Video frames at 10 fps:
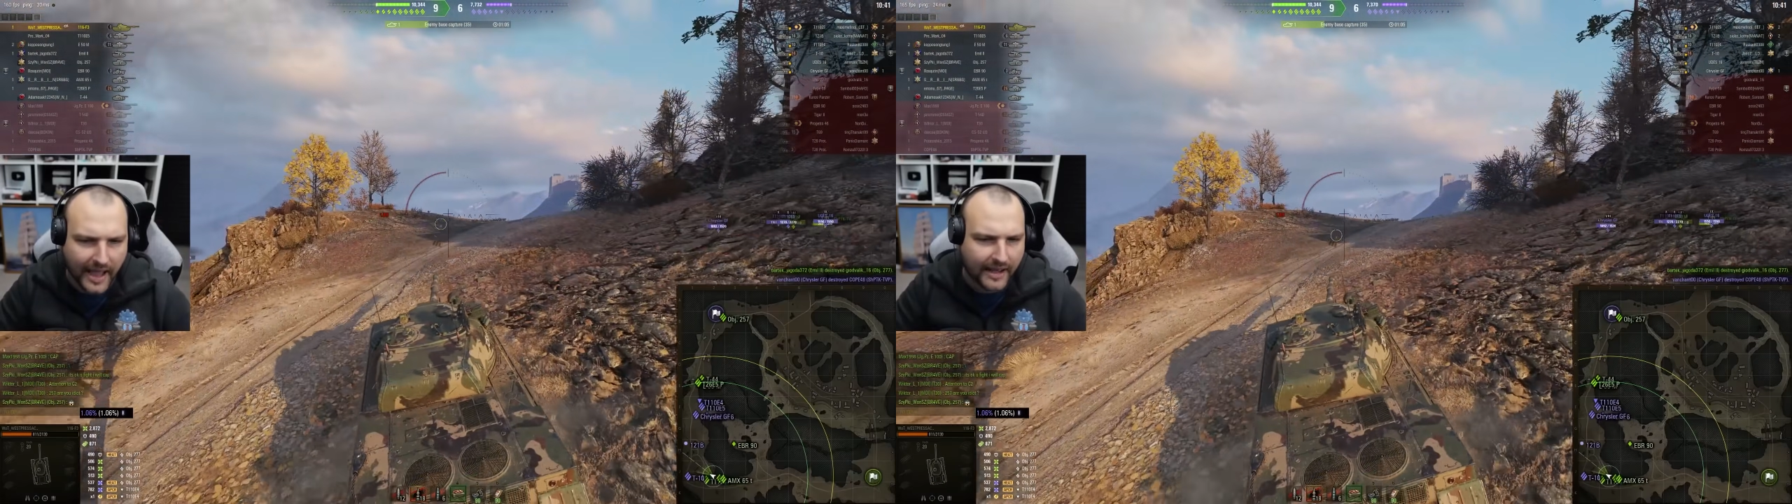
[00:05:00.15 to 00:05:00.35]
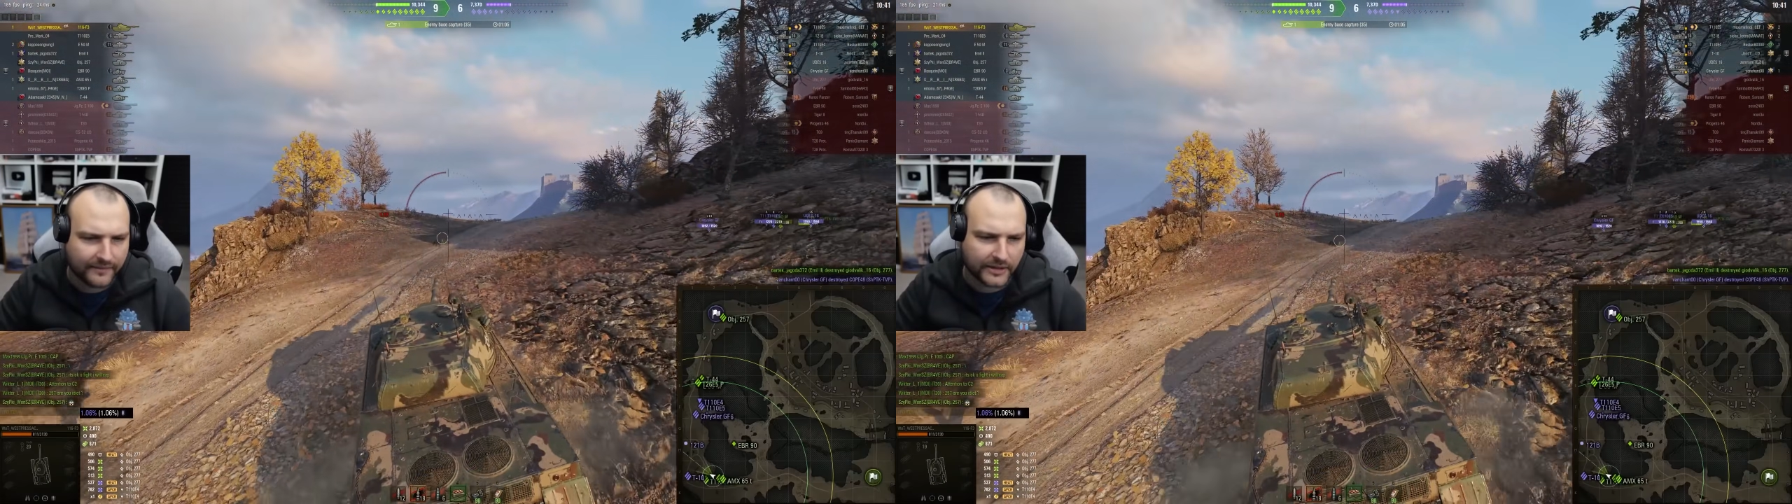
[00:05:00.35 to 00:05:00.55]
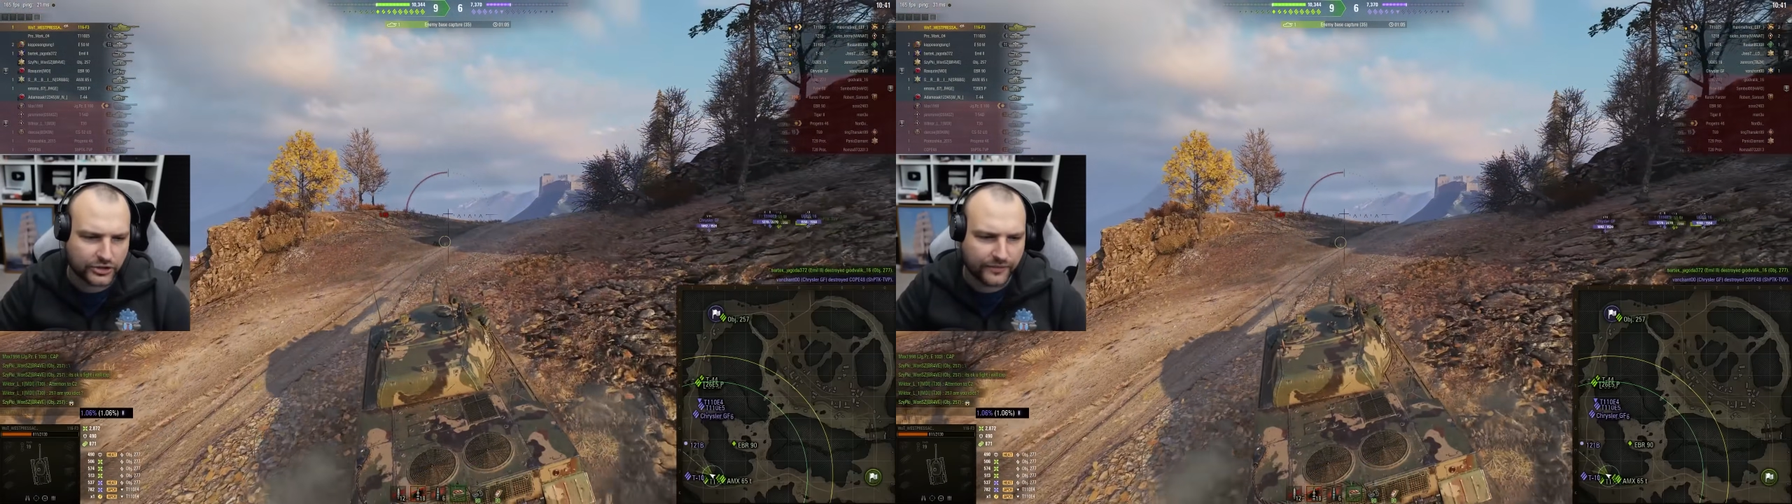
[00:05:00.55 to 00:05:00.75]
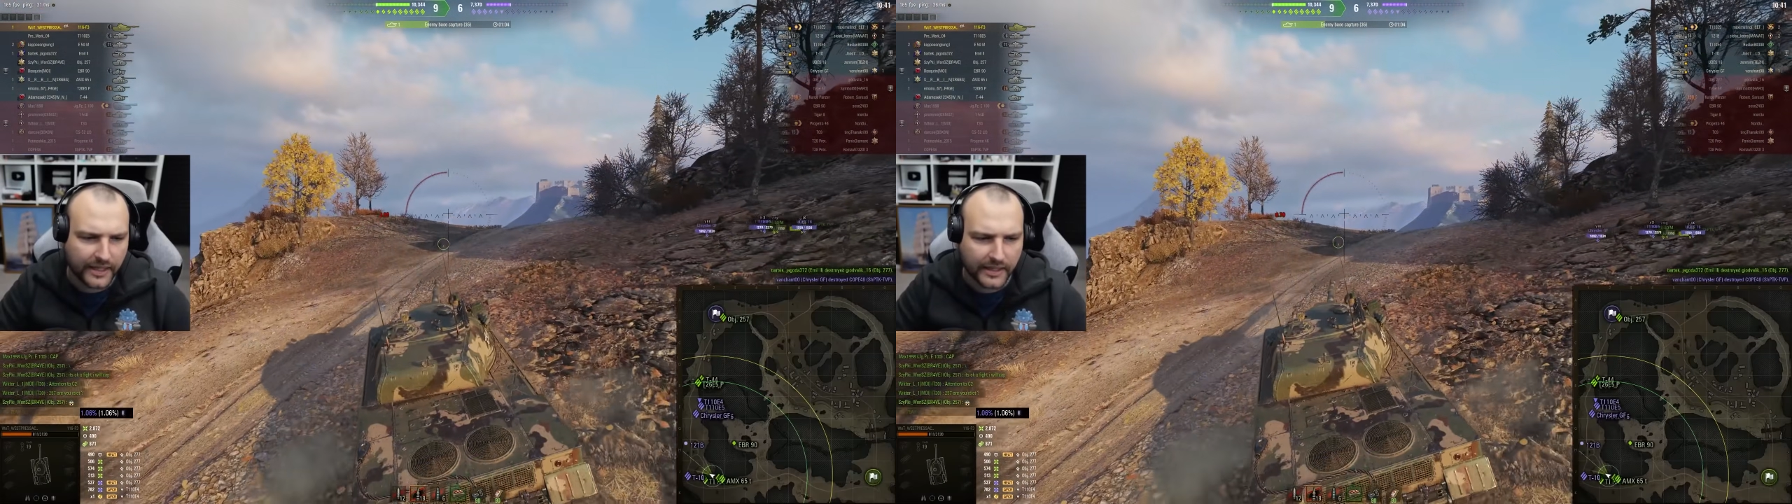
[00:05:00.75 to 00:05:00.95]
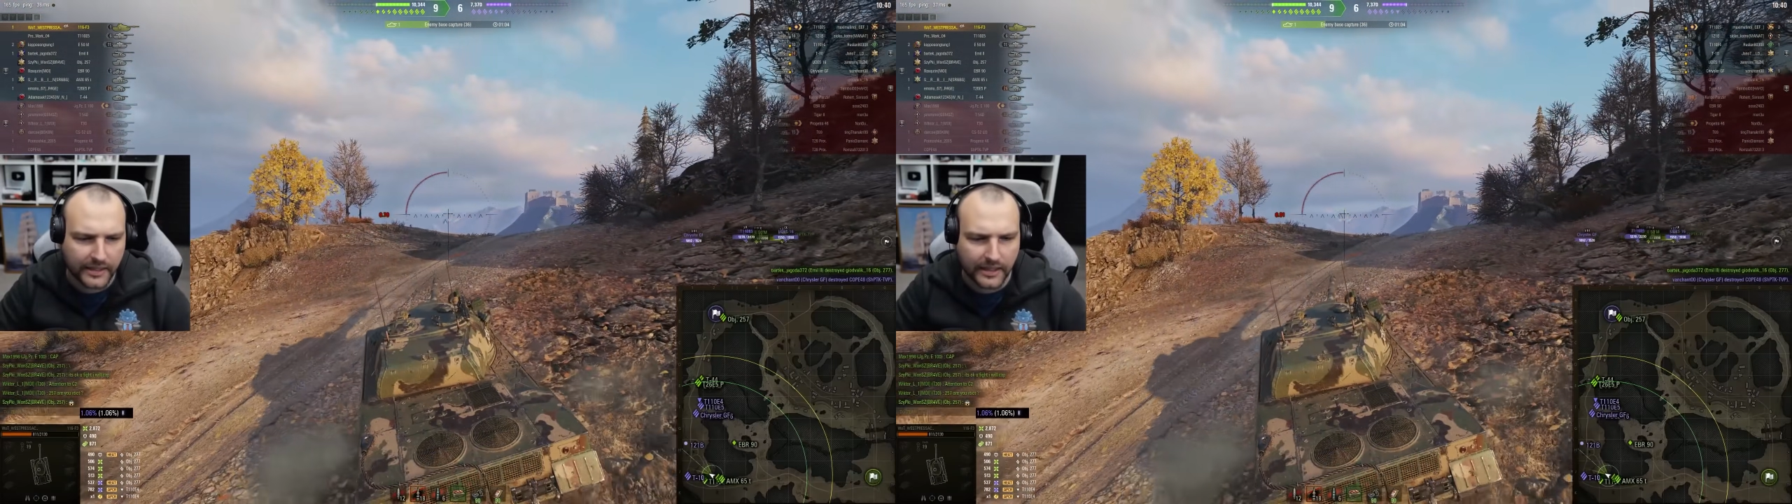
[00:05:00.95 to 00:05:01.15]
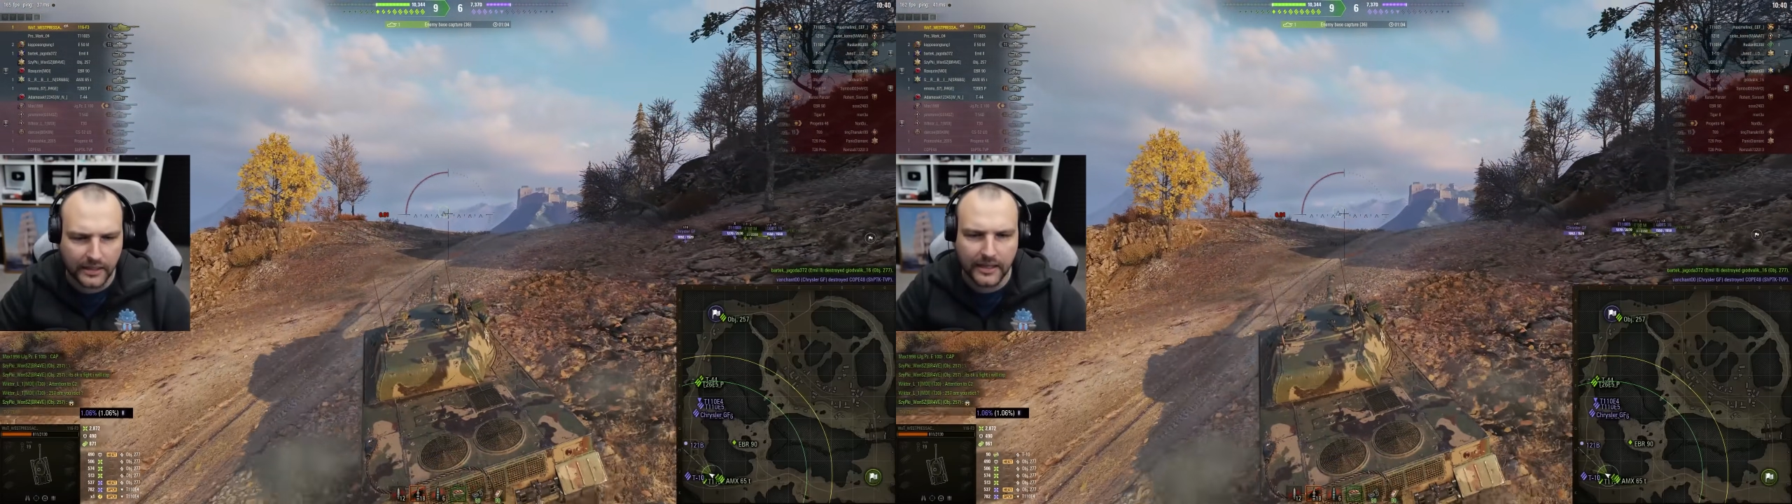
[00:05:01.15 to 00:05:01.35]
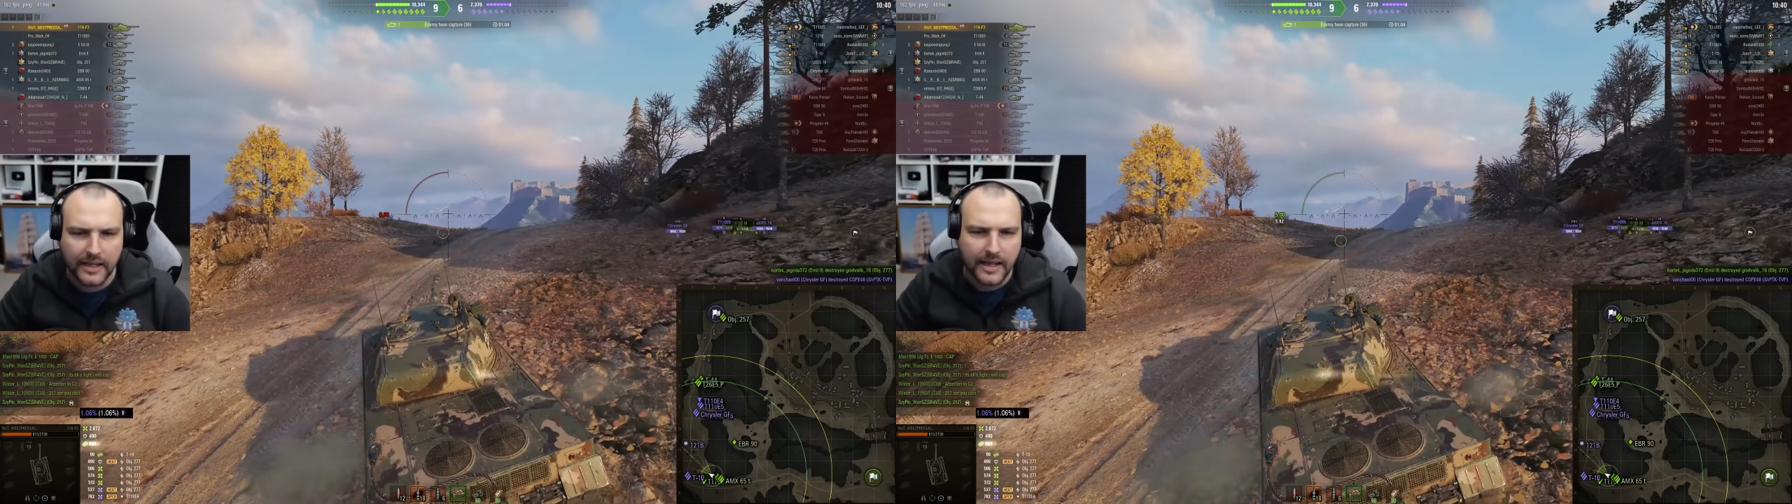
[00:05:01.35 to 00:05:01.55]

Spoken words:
average vehicle.